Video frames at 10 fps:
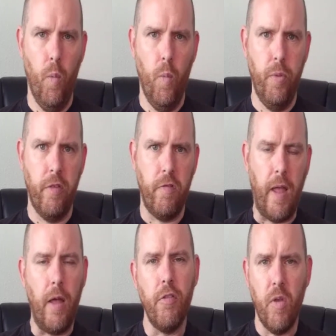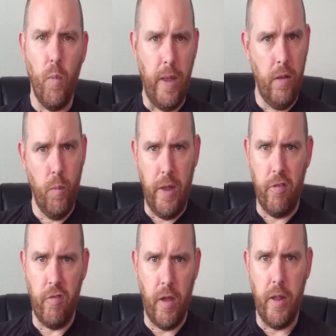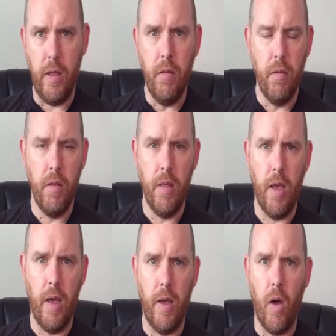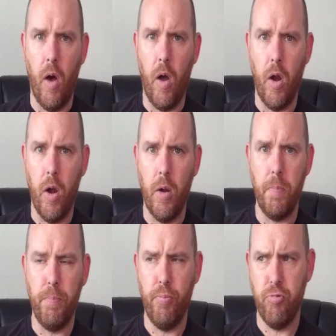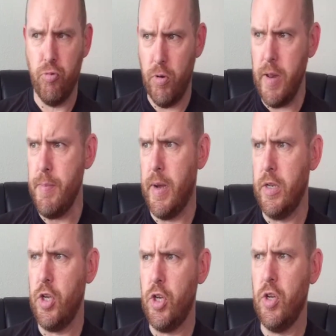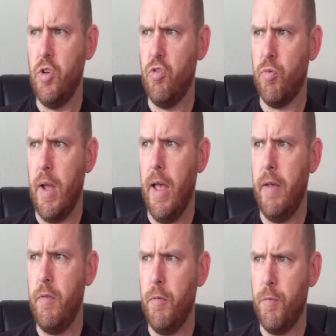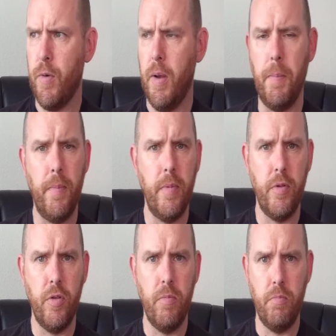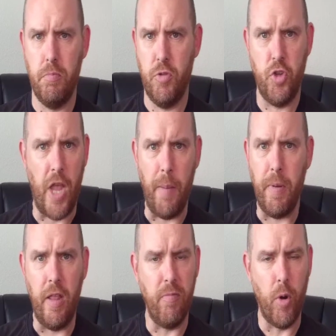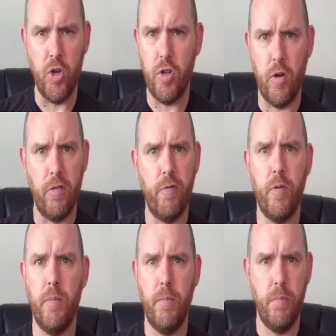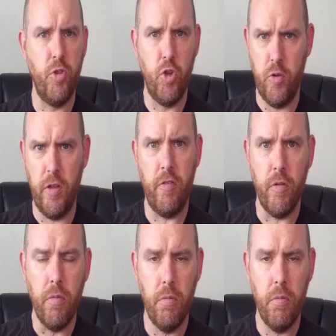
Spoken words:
the styles that we study are pretty much derived from Japanese martial arts, from Ju-jitsu,